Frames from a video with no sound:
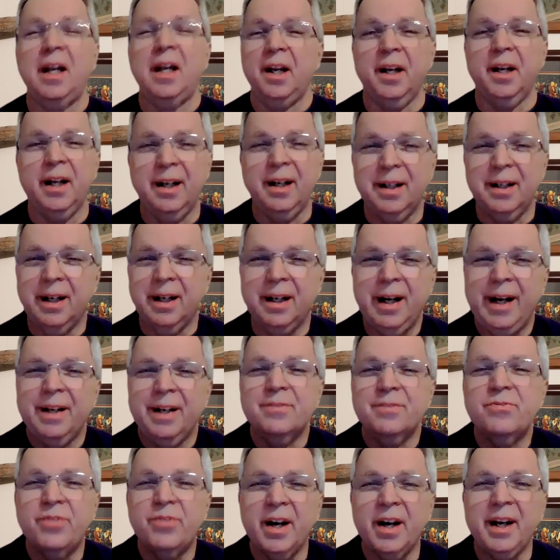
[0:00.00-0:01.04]
uh,
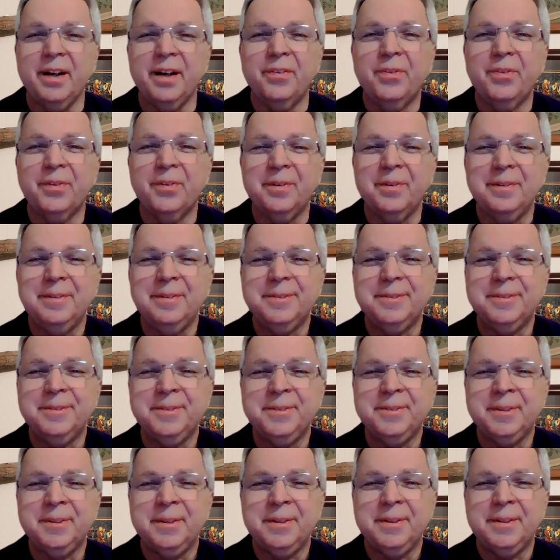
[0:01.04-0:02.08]
in faith,
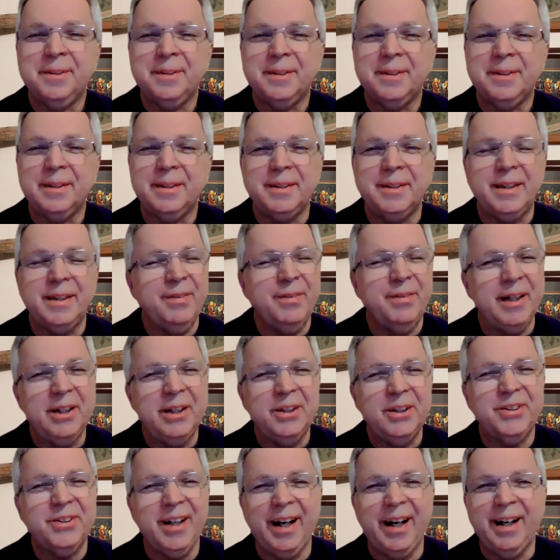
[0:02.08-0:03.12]
giving
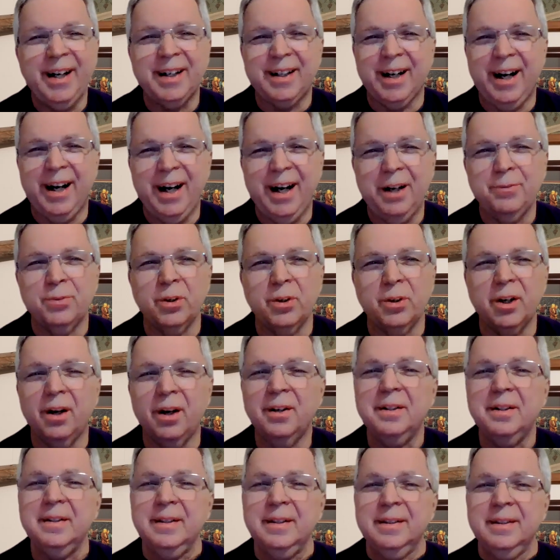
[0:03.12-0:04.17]
each day to God
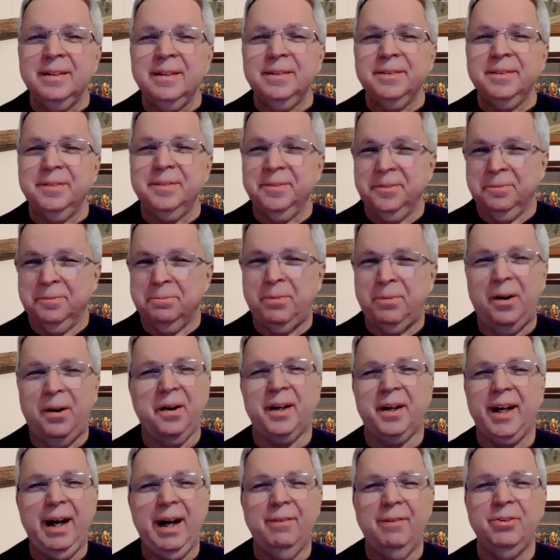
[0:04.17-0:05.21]
for
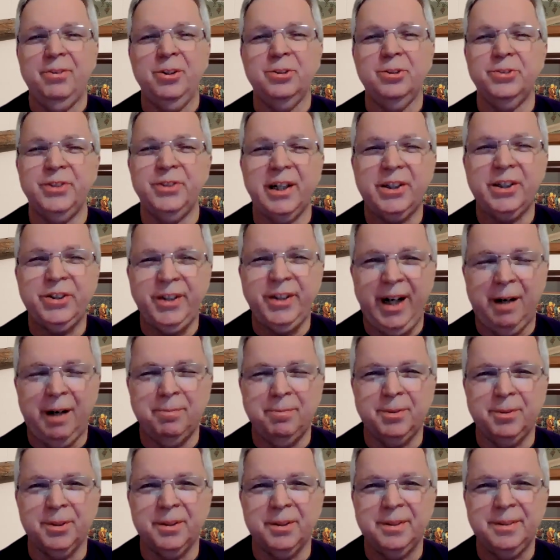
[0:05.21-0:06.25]
Park Avenue's next
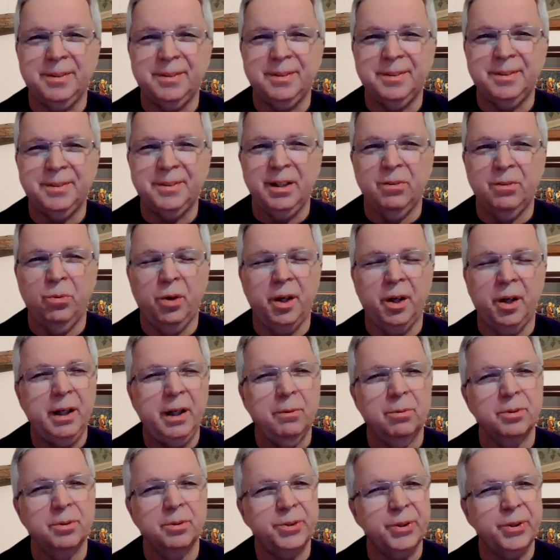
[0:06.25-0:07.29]
chapter of what he
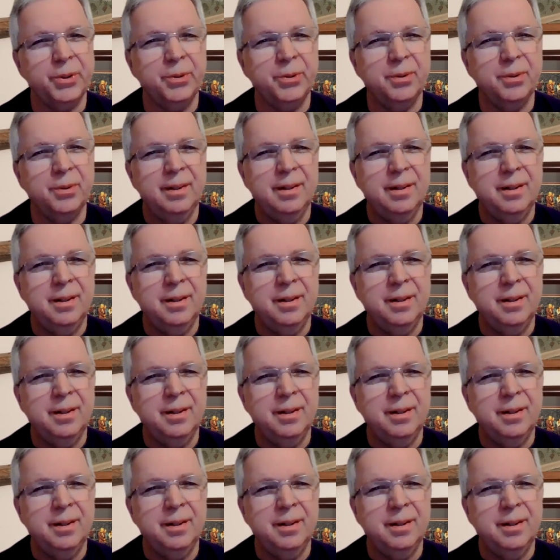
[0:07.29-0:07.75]
will do,